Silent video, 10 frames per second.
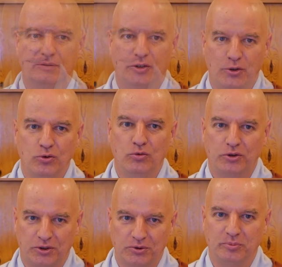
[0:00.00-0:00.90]
You
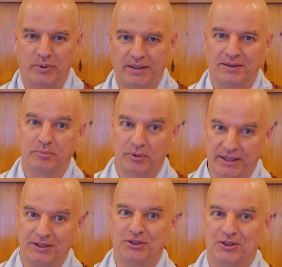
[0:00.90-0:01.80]
should be the
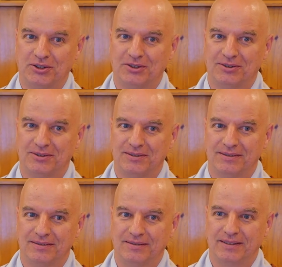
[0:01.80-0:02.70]
bridge
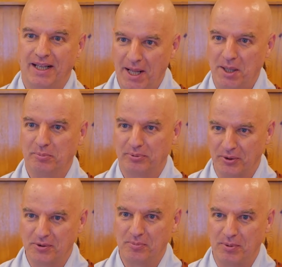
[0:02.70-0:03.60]
help
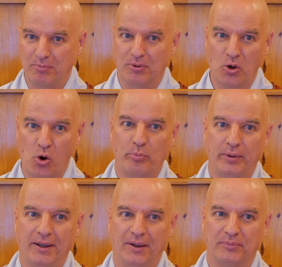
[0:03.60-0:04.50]
those people
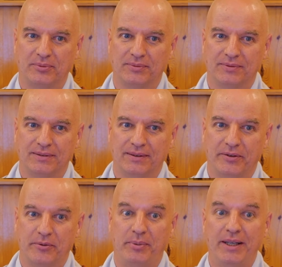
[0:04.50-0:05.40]
open up.
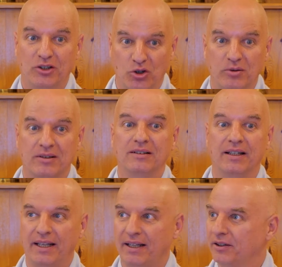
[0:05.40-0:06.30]
Be
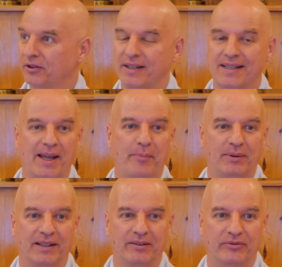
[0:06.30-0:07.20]
totally
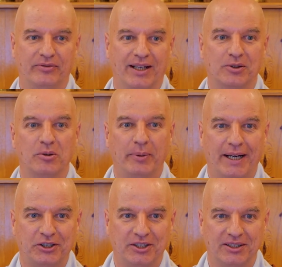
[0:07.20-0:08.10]
receptive and
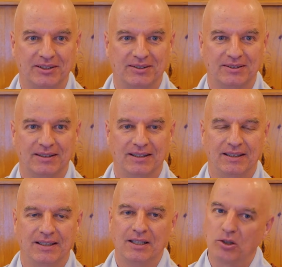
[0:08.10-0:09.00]
compassionate.
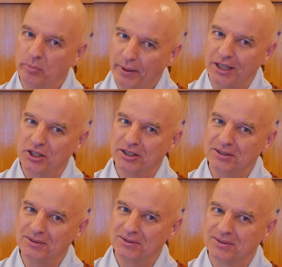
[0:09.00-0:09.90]

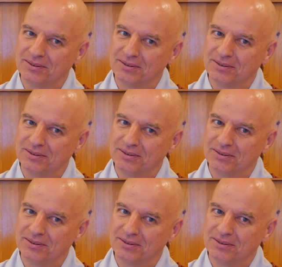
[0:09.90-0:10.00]
Compassion